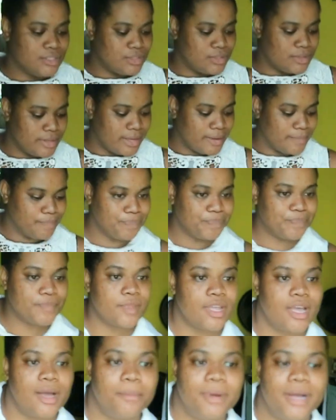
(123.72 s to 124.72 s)
so yeah,
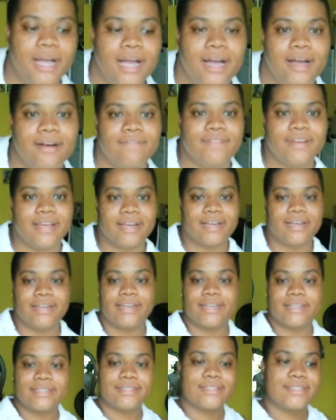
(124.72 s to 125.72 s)
I'm gonna have like a
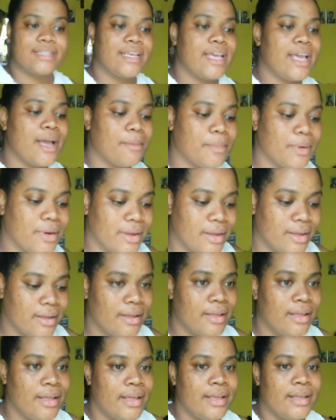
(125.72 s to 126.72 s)
next camera
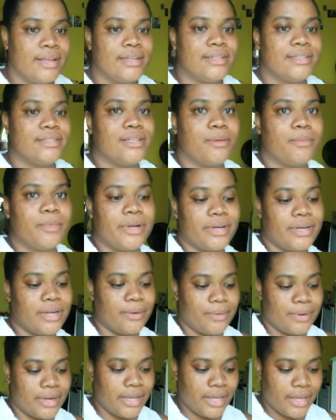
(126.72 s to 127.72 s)
somewhere
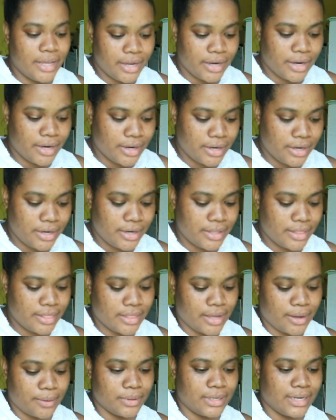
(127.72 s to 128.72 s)
down here
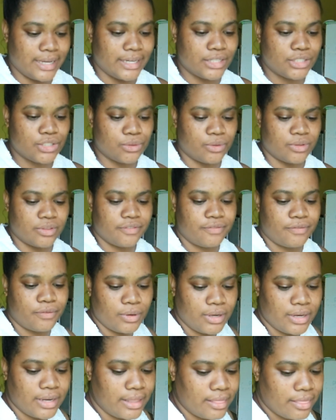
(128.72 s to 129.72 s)
that will like show the
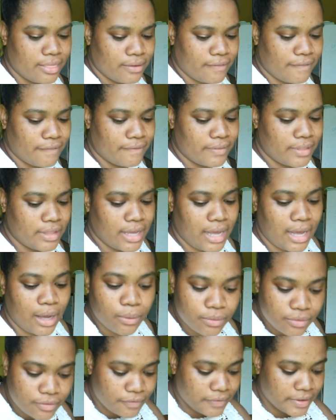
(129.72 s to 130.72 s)
full length of the
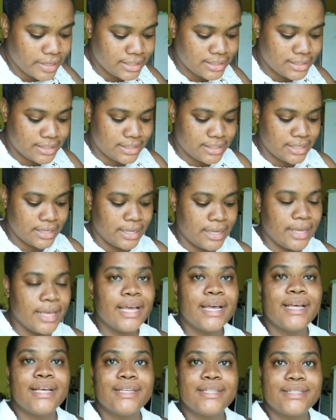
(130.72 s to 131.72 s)
outfit
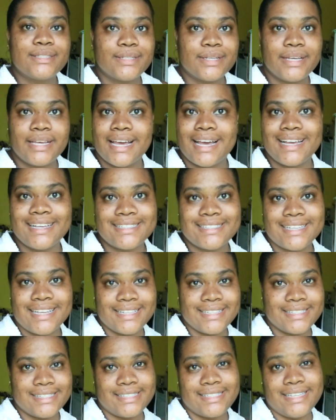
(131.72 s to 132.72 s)
so you guys
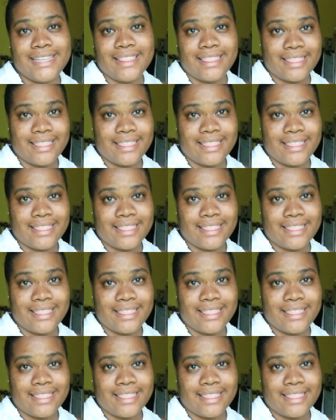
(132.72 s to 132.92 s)
can see